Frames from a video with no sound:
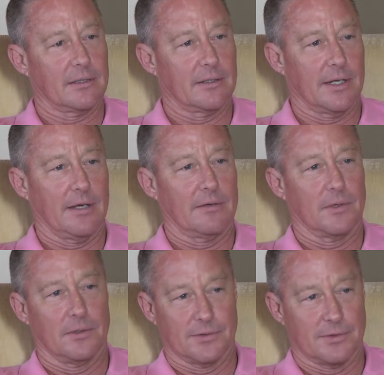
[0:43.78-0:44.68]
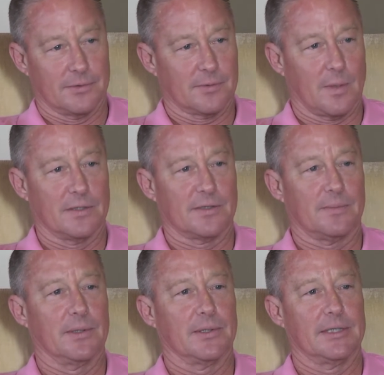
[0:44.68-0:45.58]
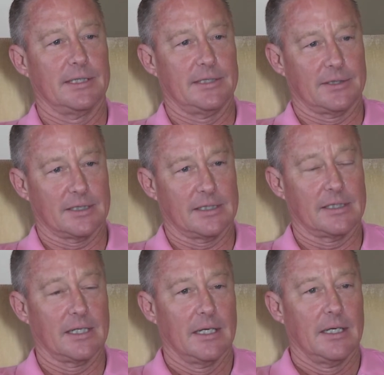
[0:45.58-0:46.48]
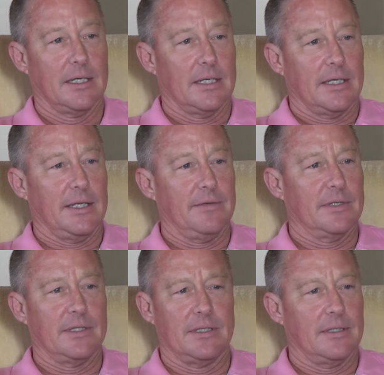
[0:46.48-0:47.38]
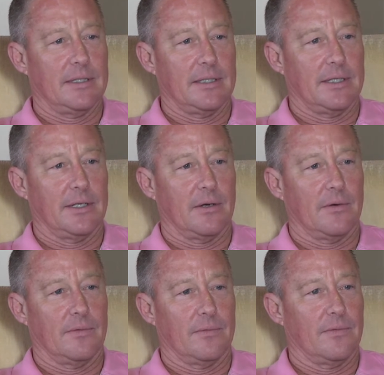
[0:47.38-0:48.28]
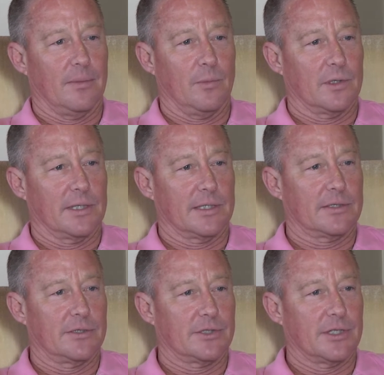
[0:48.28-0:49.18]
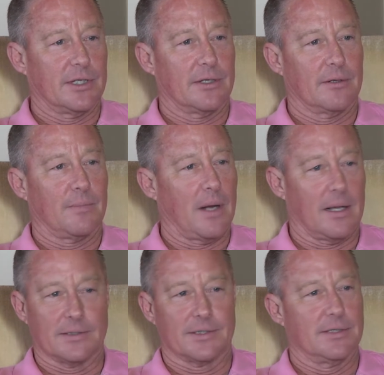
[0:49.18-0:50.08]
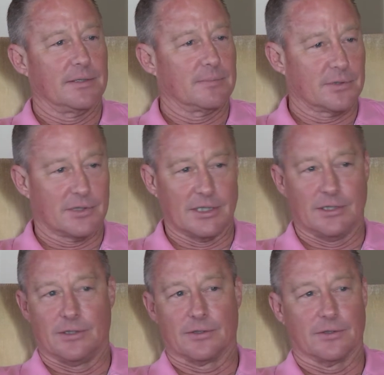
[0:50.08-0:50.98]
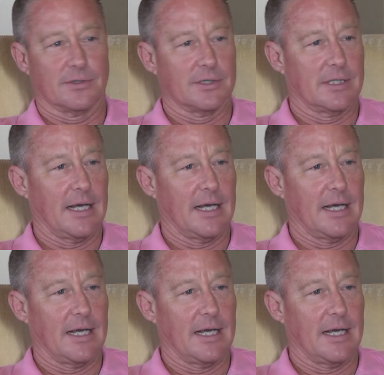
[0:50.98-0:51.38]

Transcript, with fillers: clarity on roles and responsibilities, and even you know them willing to share policies and procedures and